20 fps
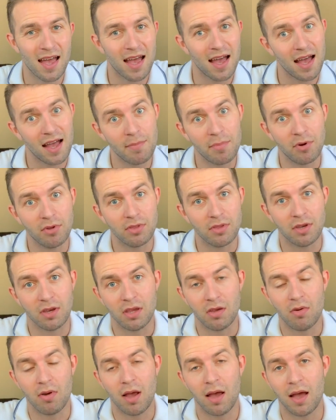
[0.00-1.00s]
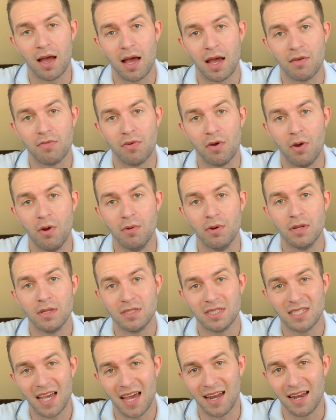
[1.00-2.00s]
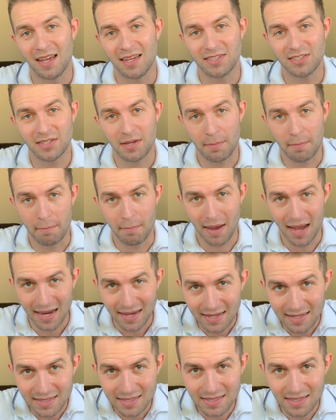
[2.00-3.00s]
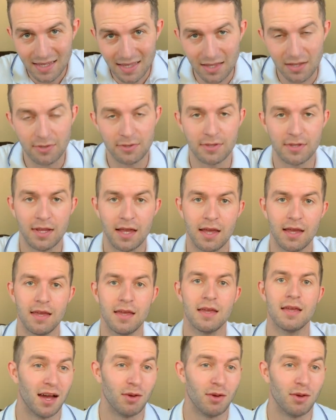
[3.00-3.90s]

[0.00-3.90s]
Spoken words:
I bought the new iPhone XS Max the other day.